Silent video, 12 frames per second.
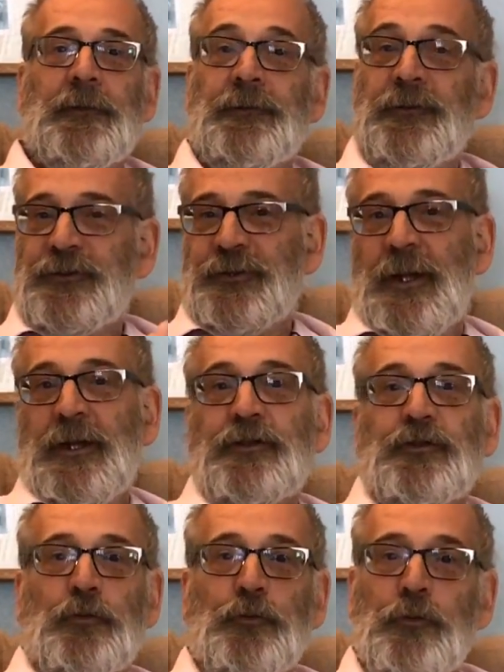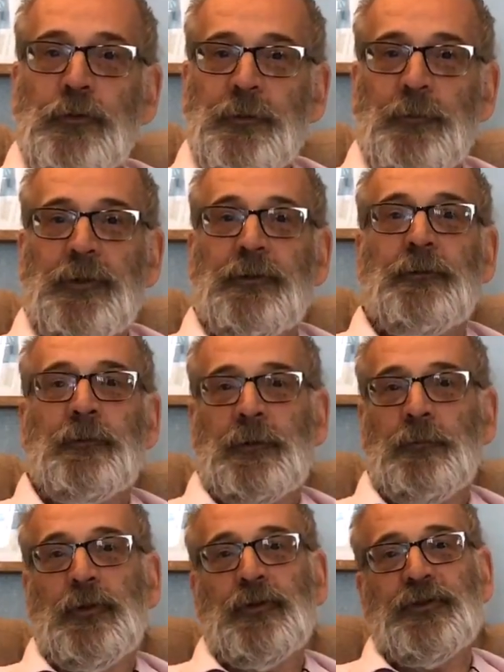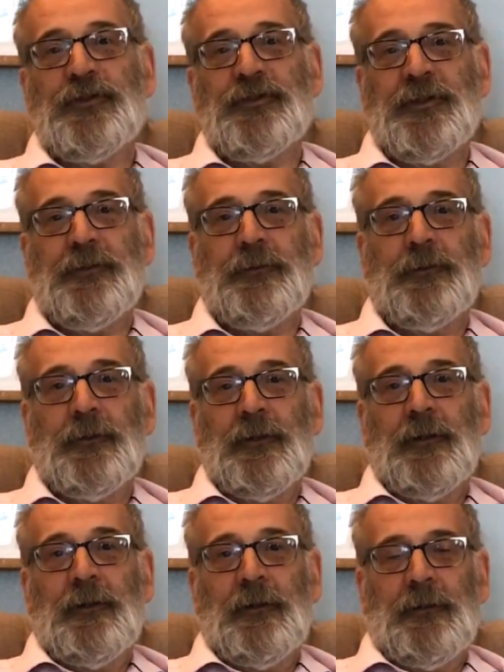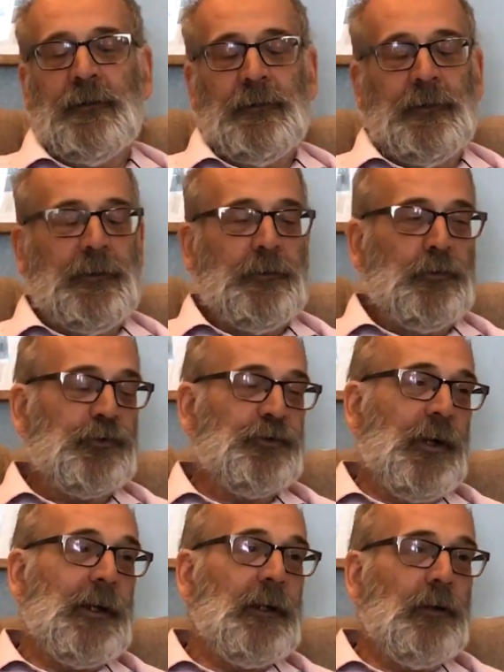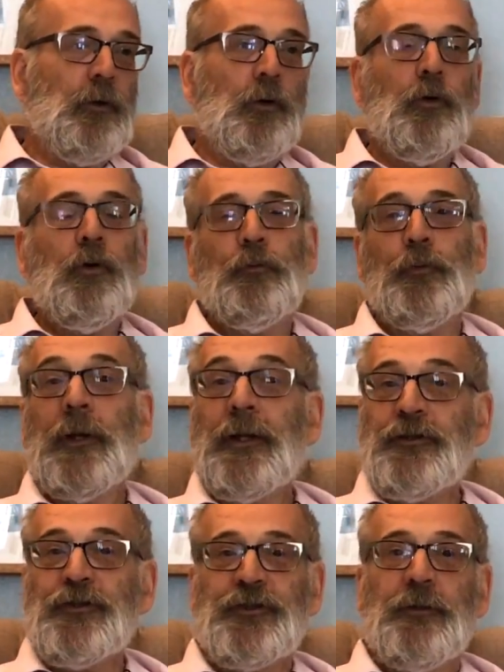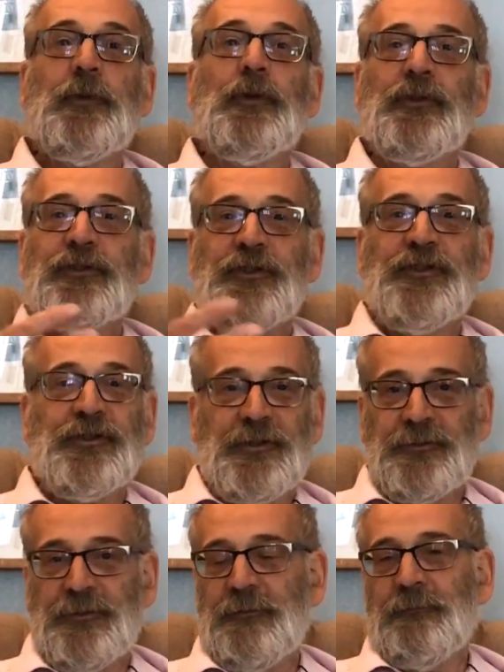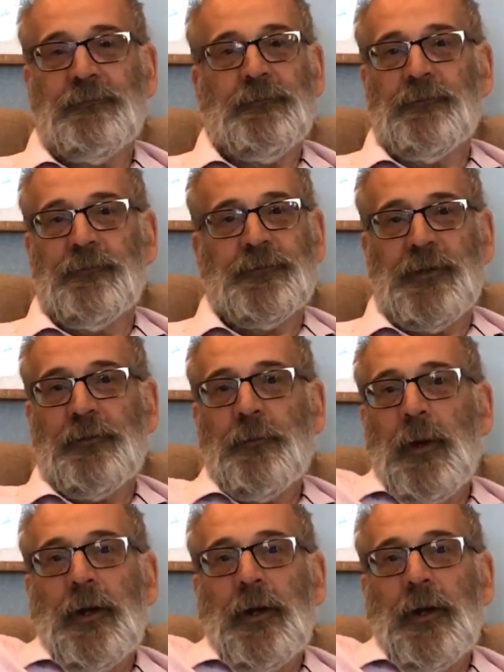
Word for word: in the States or rural communities in in Australia or religious communities in South